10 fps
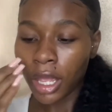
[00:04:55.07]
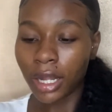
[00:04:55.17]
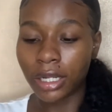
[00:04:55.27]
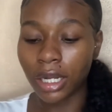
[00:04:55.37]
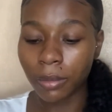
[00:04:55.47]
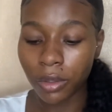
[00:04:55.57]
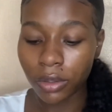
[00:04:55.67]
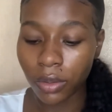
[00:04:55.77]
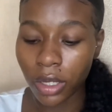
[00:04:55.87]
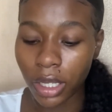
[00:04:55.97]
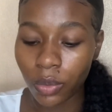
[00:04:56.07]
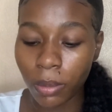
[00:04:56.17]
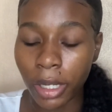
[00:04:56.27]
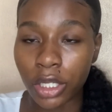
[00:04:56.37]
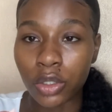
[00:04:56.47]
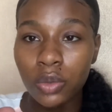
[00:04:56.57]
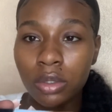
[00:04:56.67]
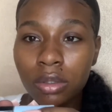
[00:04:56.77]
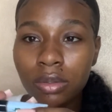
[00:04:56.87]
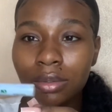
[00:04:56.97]
Then I'm going to go ahead with my Duo
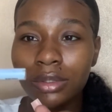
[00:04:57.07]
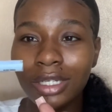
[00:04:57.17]
Glue.